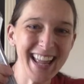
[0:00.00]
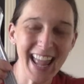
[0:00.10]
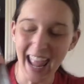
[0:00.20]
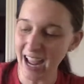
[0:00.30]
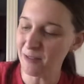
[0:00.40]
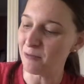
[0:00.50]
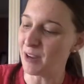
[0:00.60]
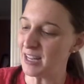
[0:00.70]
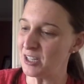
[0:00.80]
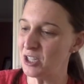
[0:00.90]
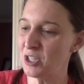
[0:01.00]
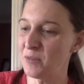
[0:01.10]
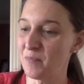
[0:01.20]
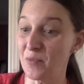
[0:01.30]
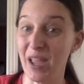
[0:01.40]
A wrench.
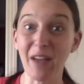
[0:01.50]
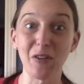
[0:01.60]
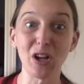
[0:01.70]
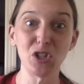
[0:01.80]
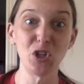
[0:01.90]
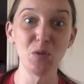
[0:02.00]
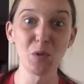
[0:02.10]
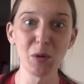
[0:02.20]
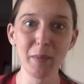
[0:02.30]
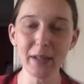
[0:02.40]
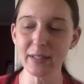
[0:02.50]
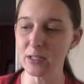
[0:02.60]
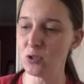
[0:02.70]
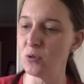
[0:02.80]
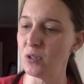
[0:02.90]
Okay, I've got 2 more building
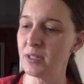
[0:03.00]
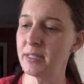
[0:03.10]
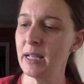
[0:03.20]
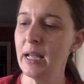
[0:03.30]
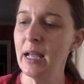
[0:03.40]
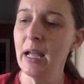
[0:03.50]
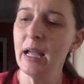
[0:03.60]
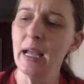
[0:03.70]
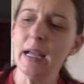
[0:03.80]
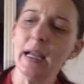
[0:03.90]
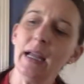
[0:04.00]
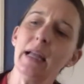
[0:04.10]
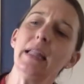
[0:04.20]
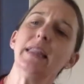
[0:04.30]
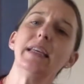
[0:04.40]
tools.
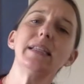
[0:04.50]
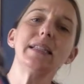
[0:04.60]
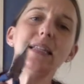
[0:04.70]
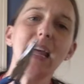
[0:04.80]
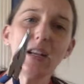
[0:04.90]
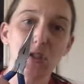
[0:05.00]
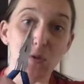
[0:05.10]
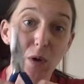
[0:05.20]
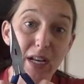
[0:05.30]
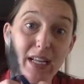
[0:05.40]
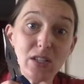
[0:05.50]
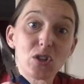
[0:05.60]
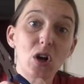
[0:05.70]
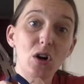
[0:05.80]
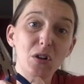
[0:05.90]
This next one is
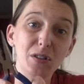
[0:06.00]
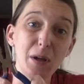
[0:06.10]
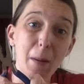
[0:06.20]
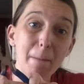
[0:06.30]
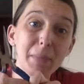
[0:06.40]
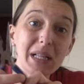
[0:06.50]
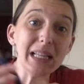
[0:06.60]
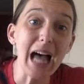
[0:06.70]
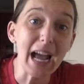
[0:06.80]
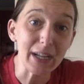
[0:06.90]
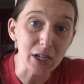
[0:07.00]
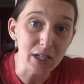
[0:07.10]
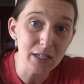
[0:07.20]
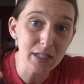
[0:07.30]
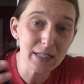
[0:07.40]
called
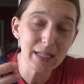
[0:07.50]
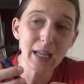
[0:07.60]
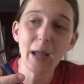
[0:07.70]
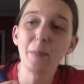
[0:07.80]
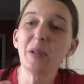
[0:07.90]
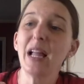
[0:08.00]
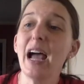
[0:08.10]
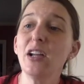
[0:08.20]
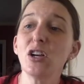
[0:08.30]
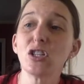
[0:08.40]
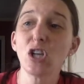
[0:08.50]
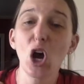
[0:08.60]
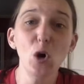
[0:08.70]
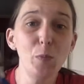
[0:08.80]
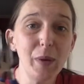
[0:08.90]
pliers. Pliers
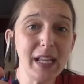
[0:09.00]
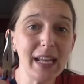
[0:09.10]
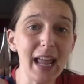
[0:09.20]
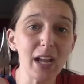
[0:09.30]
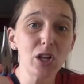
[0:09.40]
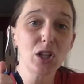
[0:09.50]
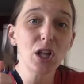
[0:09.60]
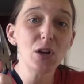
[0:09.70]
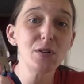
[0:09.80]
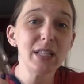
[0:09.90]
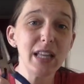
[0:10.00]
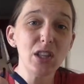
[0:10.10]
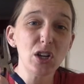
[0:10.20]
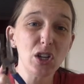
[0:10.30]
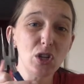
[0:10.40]
open and close, and
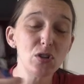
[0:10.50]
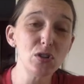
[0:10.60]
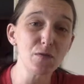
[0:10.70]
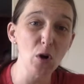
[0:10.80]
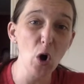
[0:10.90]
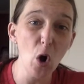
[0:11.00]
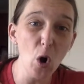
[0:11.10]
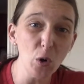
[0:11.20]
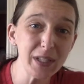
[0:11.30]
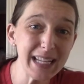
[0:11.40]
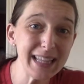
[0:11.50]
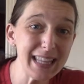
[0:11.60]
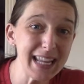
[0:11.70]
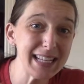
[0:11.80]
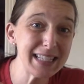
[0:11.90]
they're used for holding
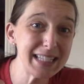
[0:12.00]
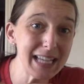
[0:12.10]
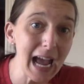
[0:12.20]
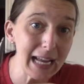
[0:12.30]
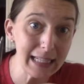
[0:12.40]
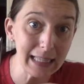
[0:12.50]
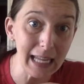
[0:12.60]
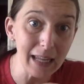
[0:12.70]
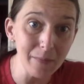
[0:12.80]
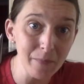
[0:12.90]
things tightly.